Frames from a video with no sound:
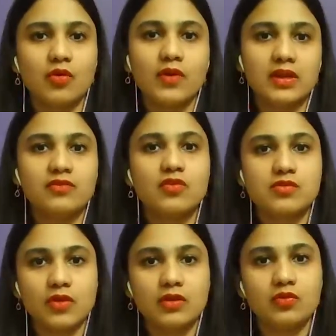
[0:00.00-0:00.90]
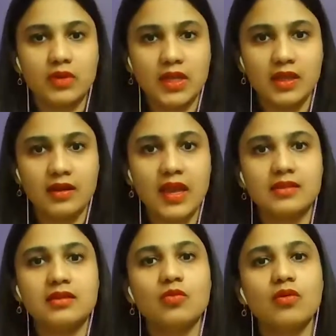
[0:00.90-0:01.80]
know when it was going to rain,
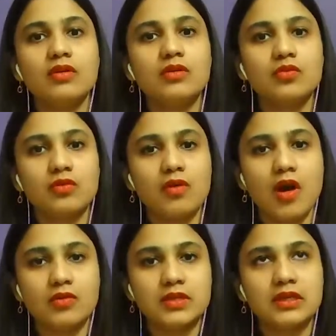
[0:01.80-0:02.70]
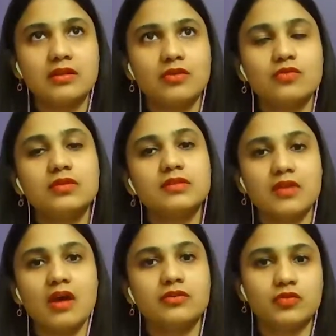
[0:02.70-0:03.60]
and they wanted to know how they can use the
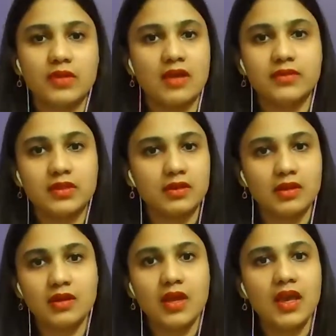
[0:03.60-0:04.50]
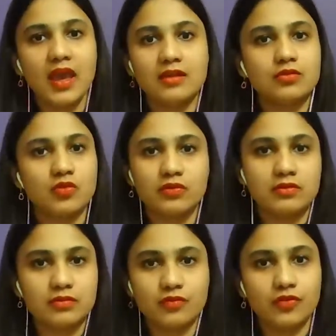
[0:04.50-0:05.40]
stars to navigate, and so on
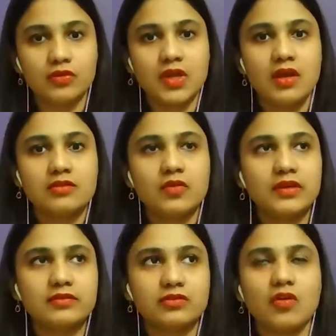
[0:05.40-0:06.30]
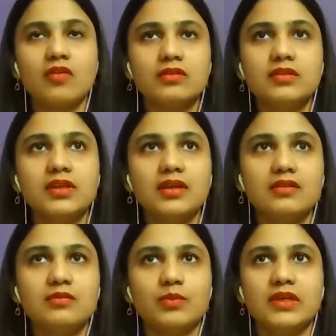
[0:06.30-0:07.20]
and so forth. So astrology
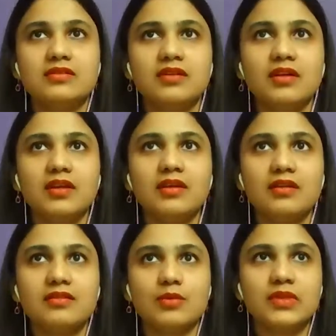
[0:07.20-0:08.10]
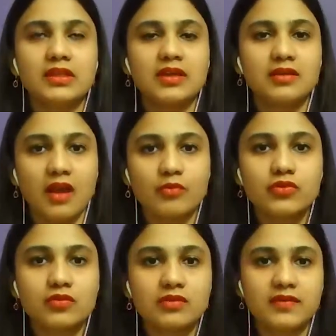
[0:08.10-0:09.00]
is basically something that
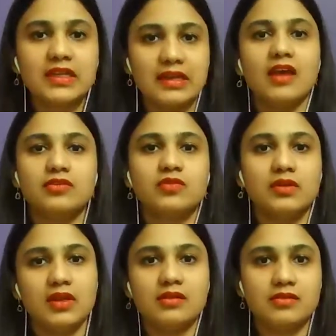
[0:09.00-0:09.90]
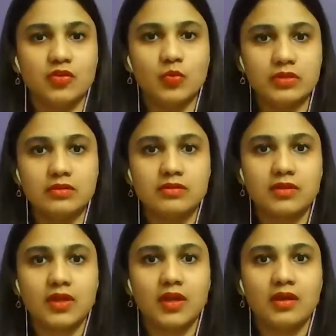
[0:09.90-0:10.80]
comes to us very naturally as
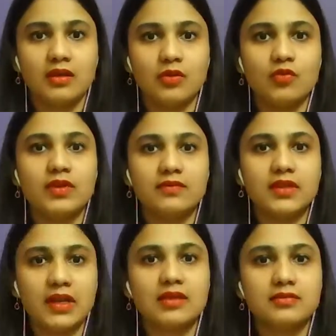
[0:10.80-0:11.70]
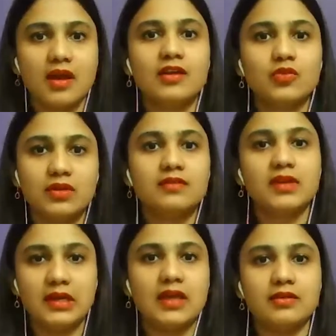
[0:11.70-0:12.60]
humans, when we like start to live
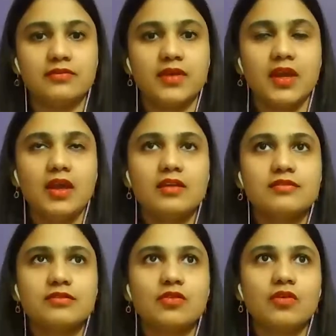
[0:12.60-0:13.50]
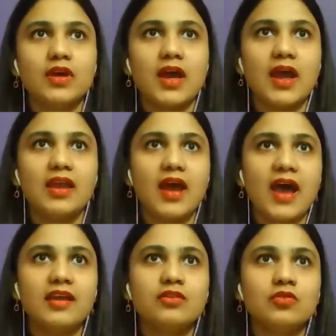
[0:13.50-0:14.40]
our life. So
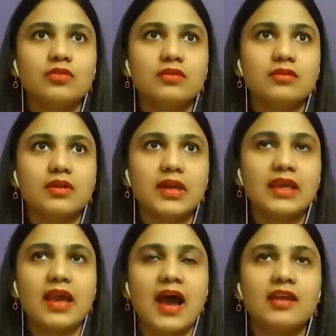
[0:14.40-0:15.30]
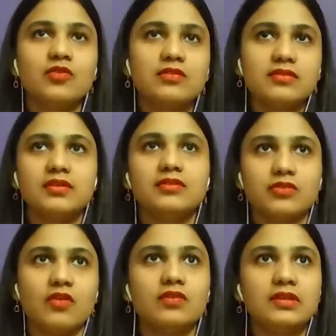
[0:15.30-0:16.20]
I don't see
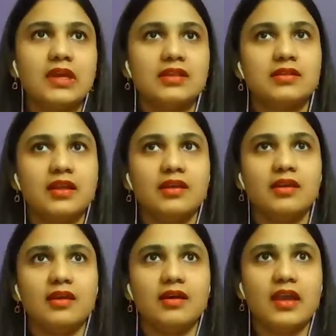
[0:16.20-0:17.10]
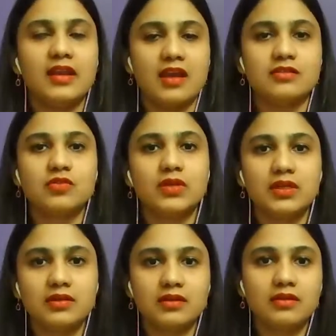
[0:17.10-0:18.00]
astrology as like an
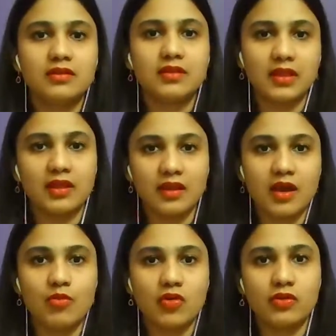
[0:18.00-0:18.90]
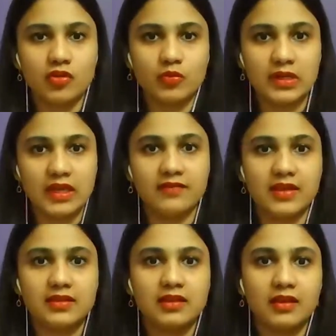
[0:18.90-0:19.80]
isolated thing about human life.
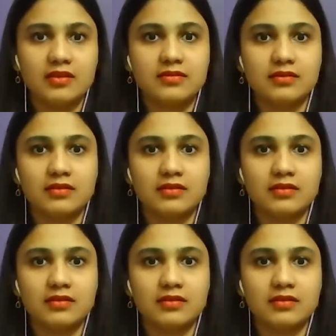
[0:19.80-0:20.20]
I think it's